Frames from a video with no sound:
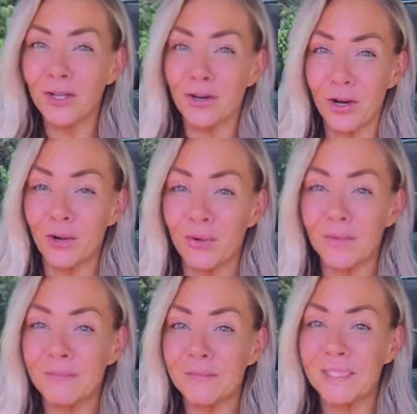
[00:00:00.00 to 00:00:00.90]
on your own
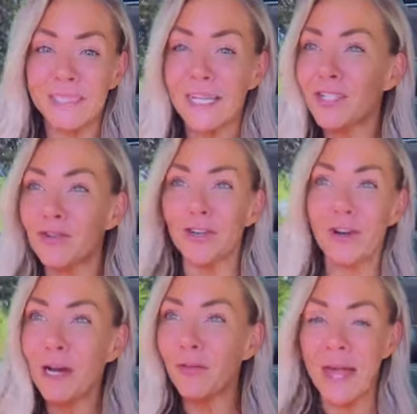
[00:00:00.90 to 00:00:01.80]
to change all
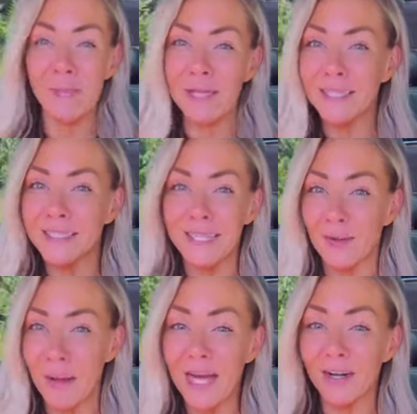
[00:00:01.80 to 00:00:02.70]
your health habits
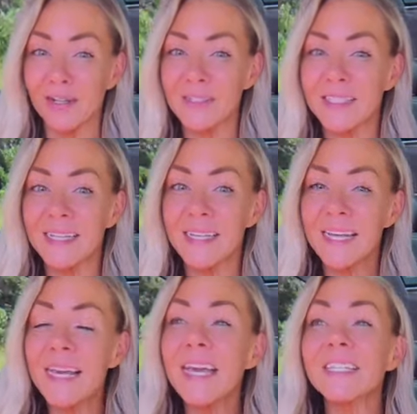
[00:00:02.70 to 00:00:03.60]
and patterns.
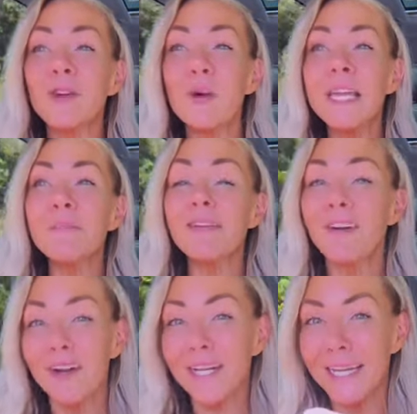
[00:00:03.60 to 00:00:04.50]
And so it can be
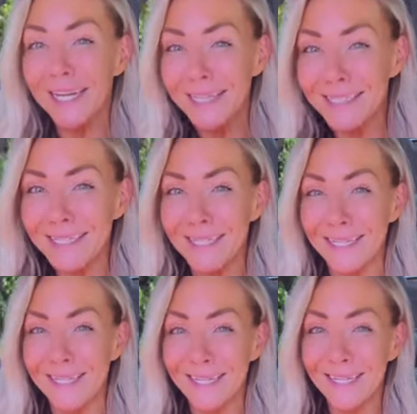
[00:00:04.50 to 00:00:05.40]
very
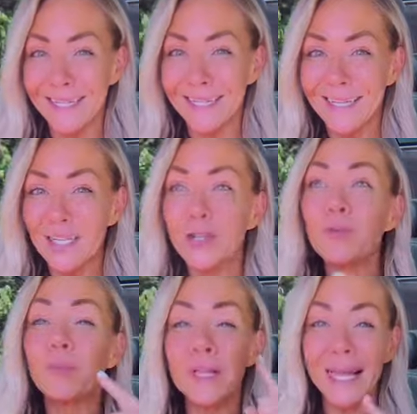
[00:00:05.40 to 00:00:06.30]
easy
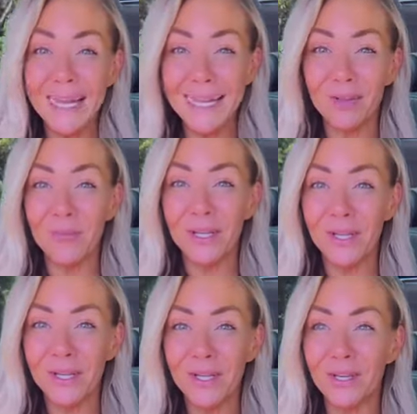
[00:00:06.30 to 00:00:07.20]
to blame
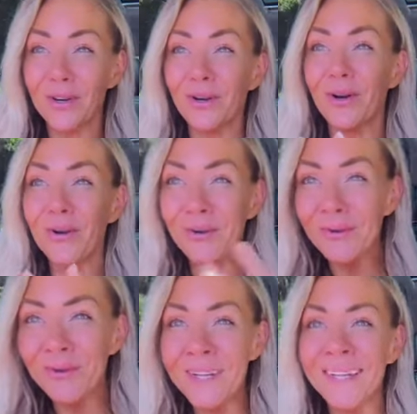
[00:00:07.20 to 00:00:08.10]
your
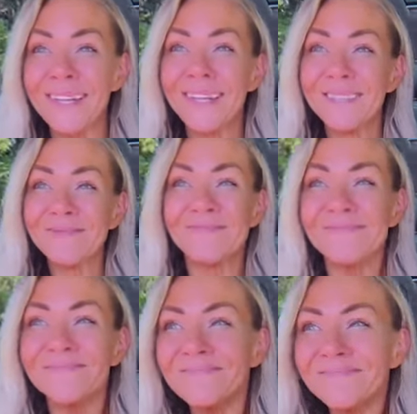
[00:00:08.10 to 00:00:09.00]
own
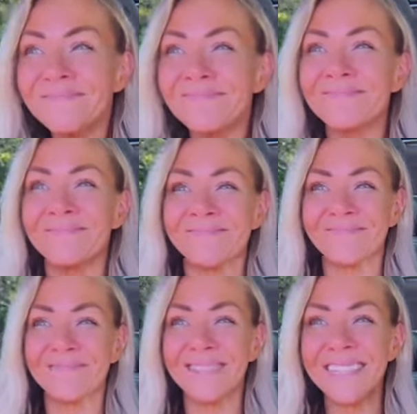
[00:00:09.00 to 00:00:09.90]

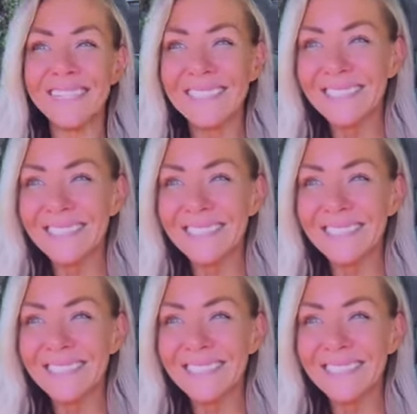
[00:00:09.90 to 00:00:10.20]
mm,